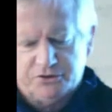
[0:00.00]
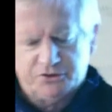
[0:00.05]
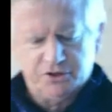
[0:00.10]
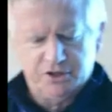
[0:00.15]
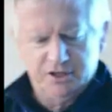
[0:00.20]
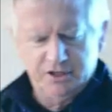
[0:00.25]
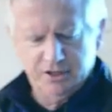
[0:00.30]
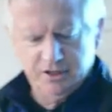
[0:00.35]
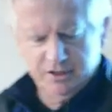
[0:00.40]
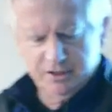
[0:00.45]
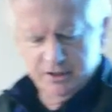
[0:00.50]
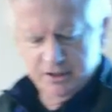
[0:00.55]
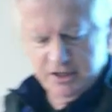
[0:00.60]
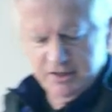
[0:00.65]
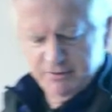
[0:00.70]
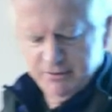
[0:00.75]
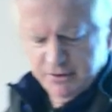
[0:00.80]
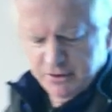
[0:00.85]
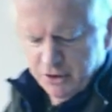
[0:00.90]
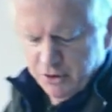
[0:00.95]
and, and
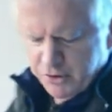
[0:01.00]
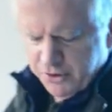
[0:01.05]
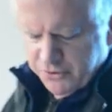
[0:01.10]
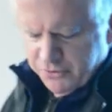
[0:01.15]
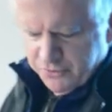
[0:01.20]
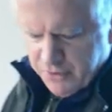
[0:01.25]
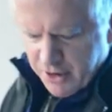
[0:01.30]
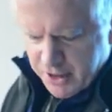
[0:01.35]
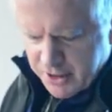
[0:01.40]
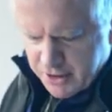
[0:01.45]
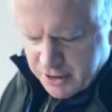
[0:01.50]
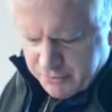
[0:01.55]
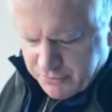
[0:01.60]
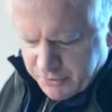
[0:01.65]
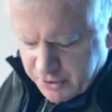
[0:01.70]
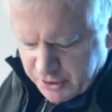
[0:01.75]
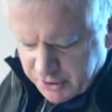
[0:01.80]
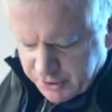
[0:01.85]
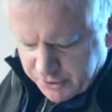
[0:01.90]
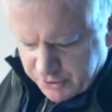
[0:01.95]
even though it's very
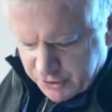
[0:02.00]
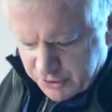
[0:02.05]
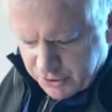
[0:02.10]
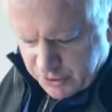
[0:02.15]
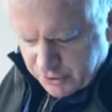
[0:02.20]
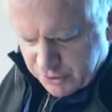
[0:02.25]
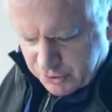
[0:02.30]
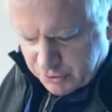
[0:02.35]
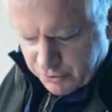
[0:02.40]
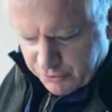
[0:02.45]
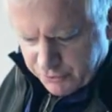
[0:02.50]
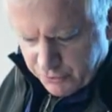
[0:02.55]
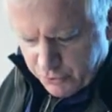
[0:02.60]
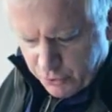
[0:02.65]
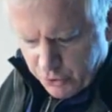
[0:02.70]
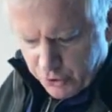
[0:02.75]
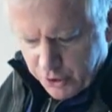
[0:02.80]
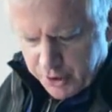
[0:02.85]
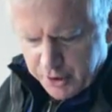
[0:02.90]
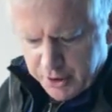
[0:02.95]
difficult still to
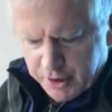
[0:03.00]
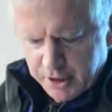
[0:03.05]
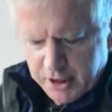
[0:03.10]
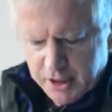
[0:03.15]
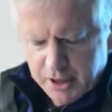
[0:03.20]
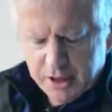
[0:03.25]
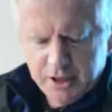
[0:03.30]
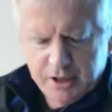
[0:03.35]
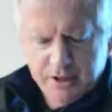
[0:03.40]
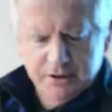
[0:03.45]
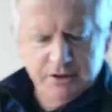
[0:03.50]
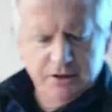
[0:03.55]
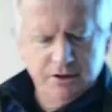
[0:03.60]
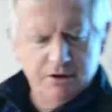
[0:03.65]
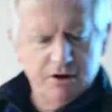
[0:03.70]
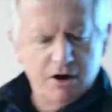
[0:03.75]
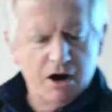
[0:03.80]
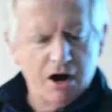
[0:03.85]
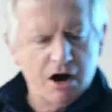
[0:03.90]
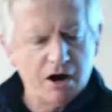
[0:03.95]
afford,
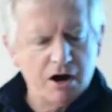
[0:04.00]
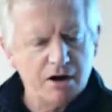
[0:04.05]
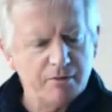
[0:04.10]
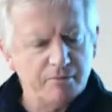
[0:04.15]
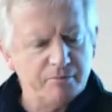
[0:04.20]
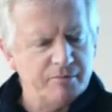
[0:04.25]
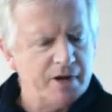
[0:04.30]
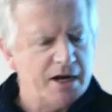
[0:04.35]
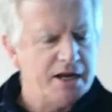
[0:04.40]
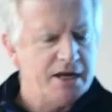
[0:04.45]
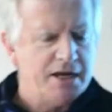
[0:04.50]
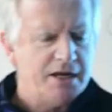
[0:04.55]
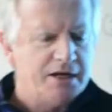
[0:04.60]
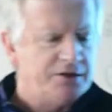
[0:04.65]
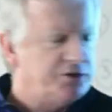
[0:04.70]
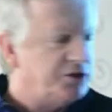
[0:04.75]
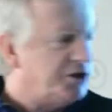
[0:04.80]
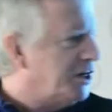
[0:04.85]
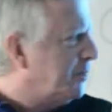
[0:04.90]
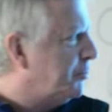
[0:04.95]
there are many
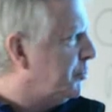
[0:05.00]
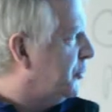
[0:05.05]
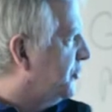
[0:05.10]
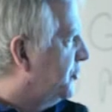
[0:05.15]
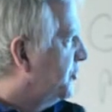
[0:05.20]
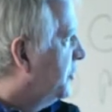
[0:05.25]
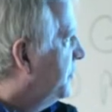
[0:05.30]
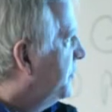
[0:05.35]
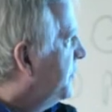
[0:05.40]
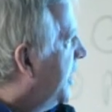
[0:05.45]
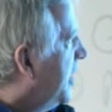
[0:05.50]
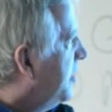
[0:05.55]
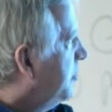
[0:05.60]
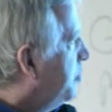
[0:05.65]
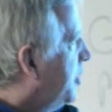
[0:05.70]
examples of that